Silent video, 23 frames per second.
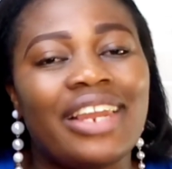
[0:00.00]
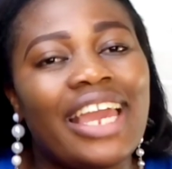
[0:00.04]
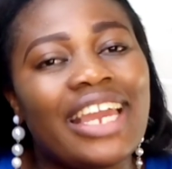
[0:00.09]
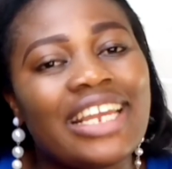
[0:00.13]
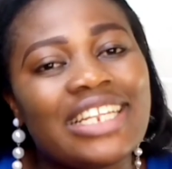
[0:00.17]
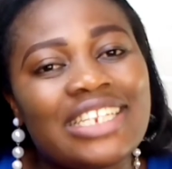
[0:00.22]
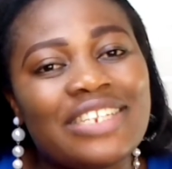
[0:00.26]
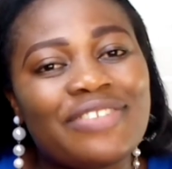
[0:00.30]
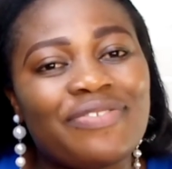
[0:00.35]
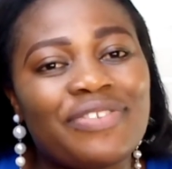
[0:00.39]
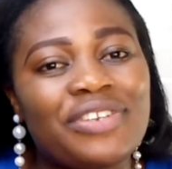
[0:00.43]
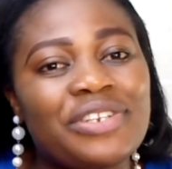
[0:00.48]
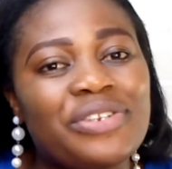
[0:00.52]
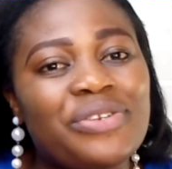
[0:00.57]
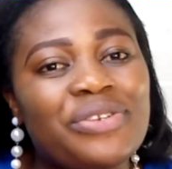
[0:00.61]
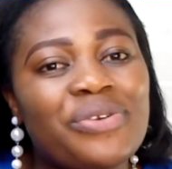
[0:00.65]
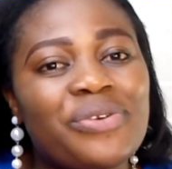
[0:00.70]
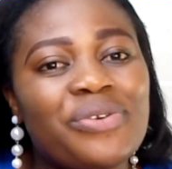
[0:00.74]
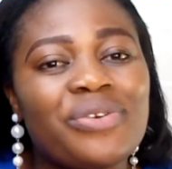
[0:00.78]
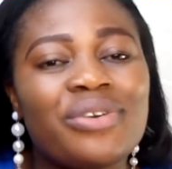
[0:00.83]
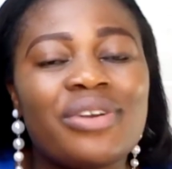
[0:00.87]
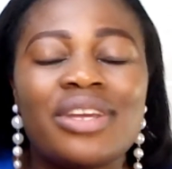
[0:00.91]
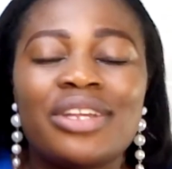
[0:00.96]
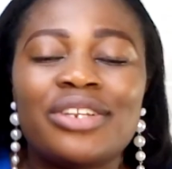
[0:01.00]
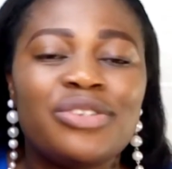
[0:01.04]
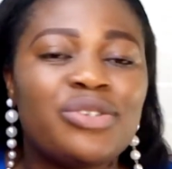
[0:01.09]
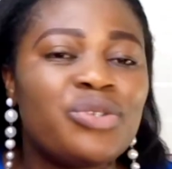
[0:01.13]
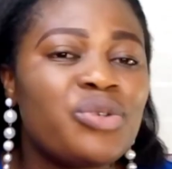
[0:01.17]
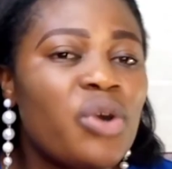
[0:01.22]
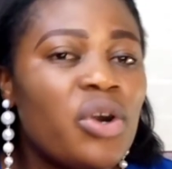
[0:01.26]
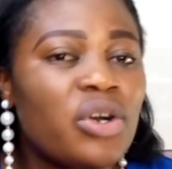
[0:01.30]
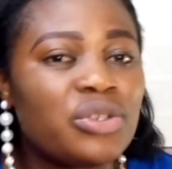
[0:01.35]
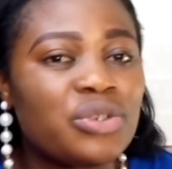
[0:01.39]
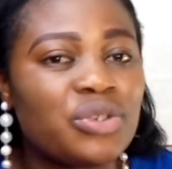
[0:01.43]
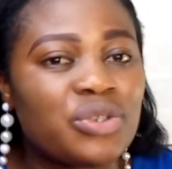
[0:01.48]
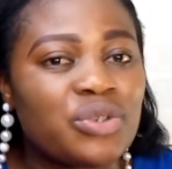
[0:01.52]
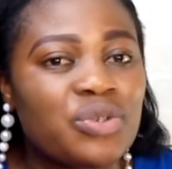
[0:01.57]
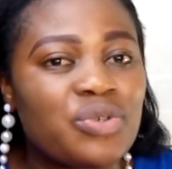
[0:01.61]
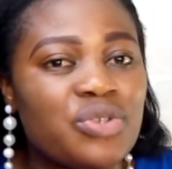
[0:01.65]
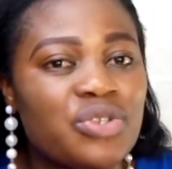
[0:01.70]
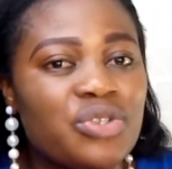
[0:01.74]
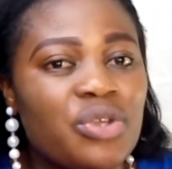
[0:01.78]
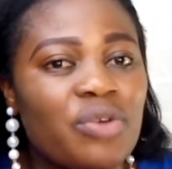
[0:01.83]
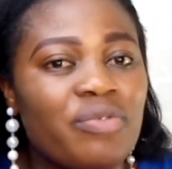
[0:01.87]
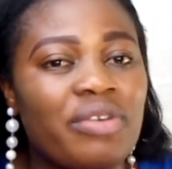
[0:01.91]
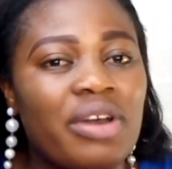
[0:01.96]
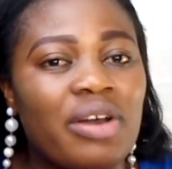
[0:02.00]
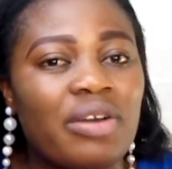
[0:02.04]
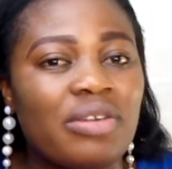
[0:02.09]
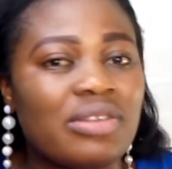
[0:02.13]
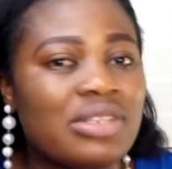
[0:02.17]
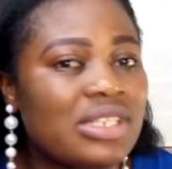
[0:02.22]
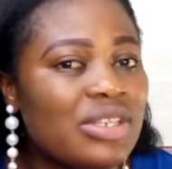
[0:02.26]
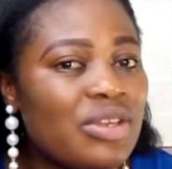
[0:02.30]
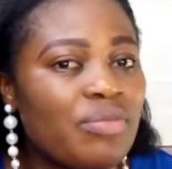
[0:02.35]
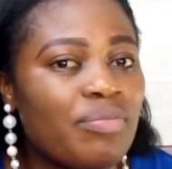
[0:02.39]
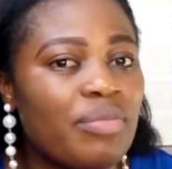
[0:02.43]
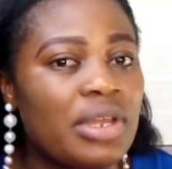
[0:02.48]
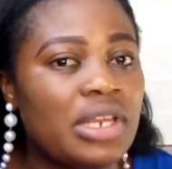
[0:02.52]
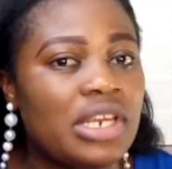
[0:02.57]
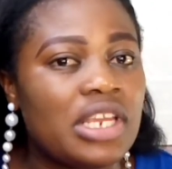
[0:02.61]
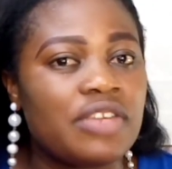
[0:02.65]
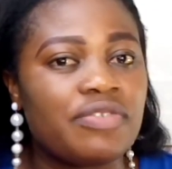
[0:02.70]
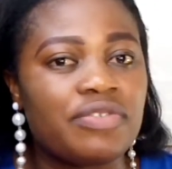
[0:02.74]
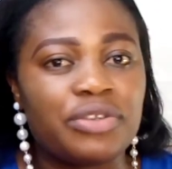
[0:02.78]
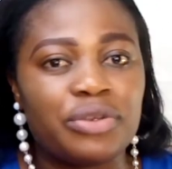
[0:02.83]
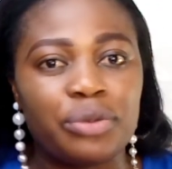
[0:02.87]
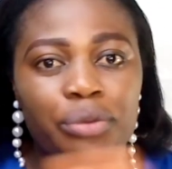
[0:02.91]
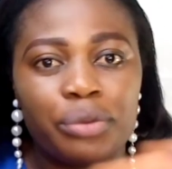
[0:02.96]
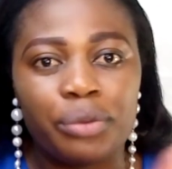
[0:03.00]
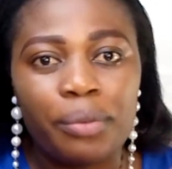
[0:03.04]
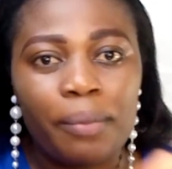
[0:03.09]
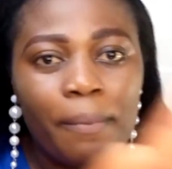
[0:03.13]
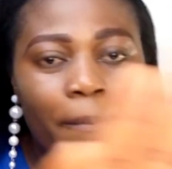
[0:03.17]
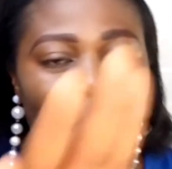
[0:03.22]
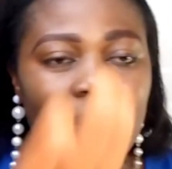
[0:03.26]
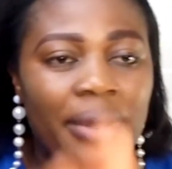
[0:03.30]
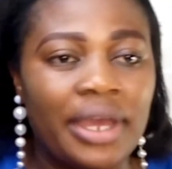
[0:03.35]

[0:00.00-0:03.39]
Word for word: like this video do all those good stuff i'll see you in my next video